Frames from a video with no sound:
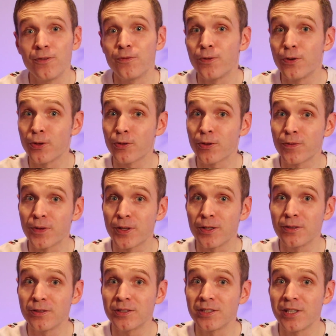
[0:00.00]
food
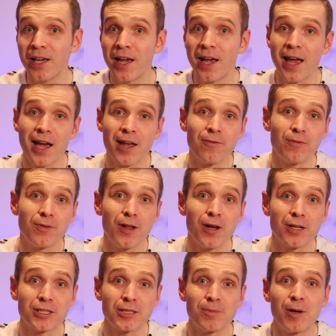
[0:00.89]
reviews, and
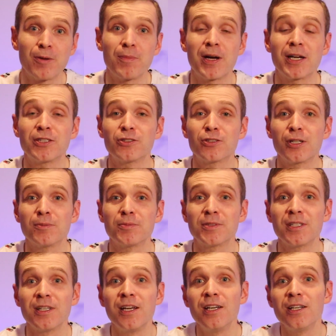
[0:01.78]
vlogs about my
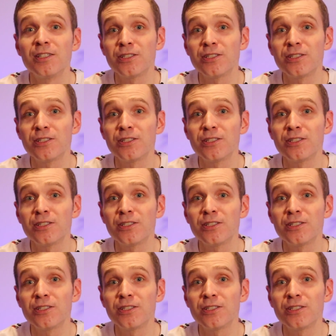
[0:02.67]
trips.